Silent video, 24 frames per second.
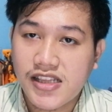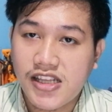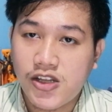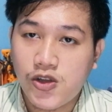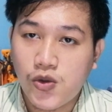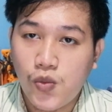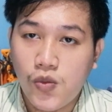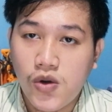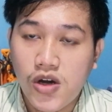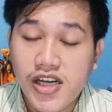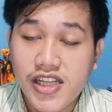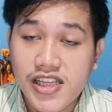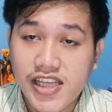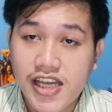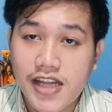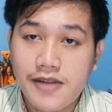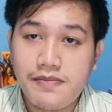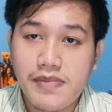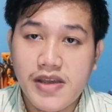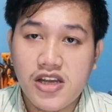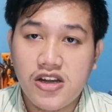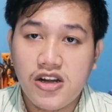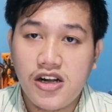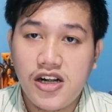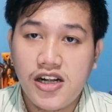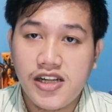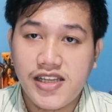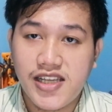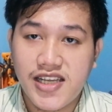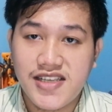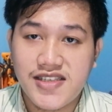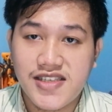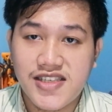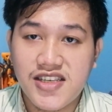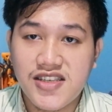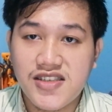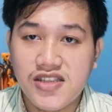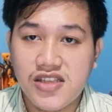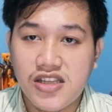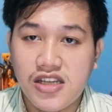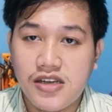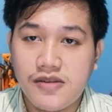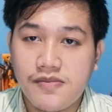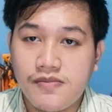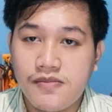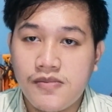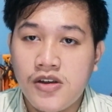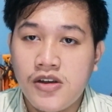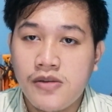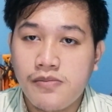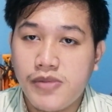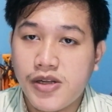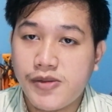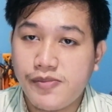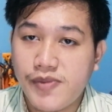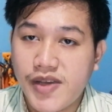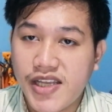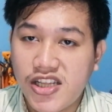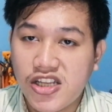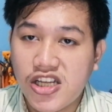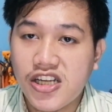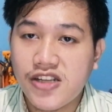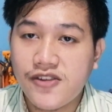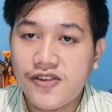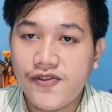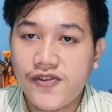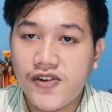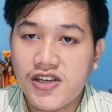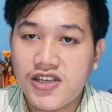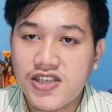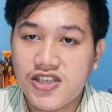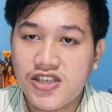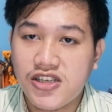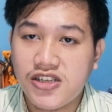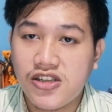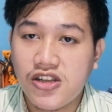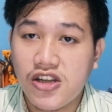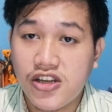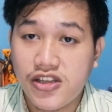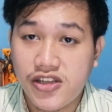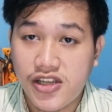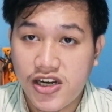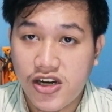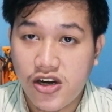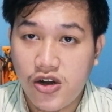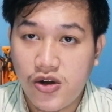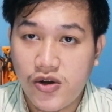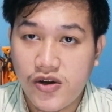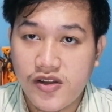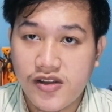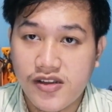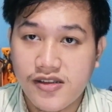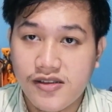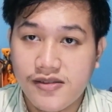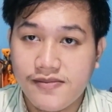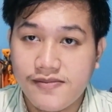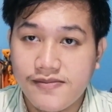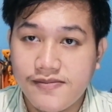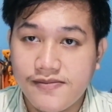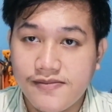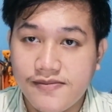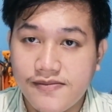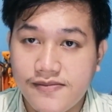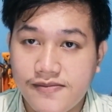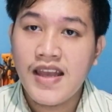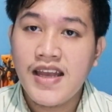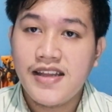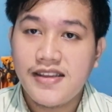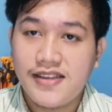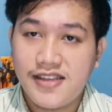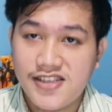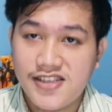that one can be called a system but may not function on their own. The